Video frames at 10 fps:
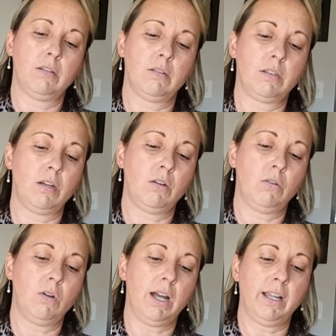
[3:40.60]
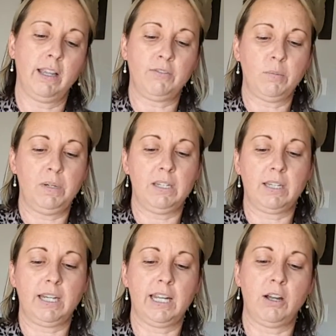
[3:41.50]
So I left a piece
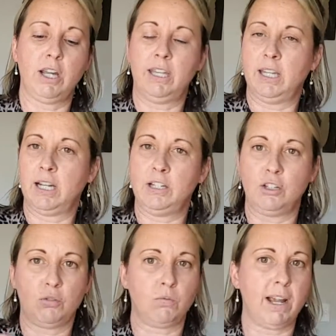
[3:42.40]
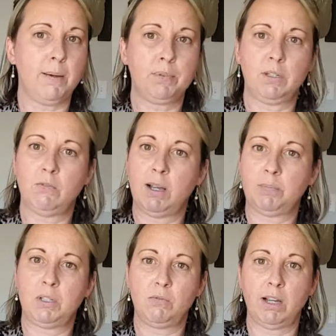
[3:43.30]
hanging out, and then I just wrapped and
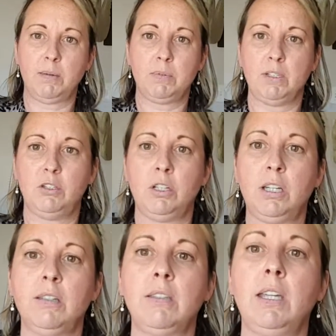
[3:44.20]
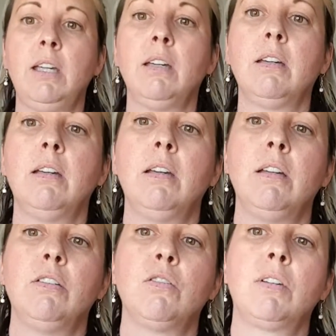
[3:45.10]
wrapped and wrapped, as you can see.
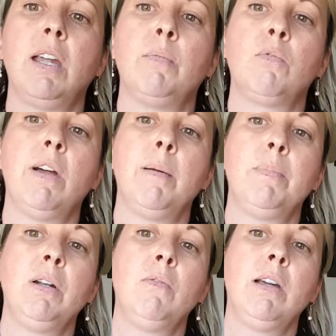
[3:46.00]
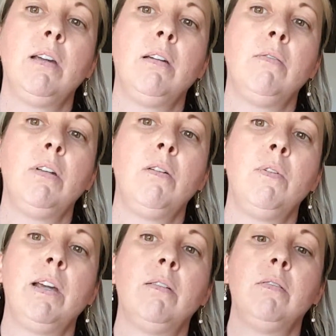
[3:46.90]
Just kept wrapping around and
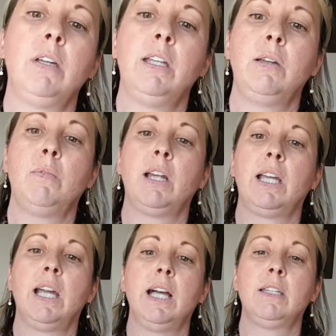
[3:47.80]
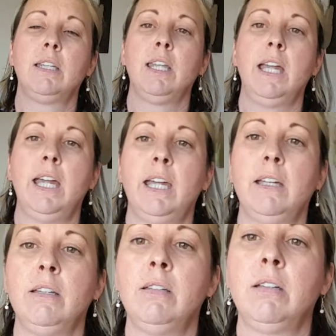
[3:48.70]
around, and then when I got to the
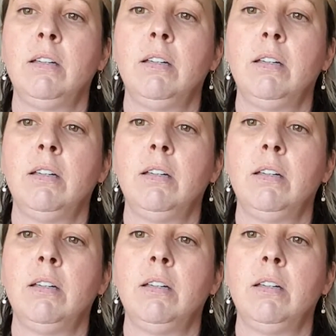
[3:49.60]
end,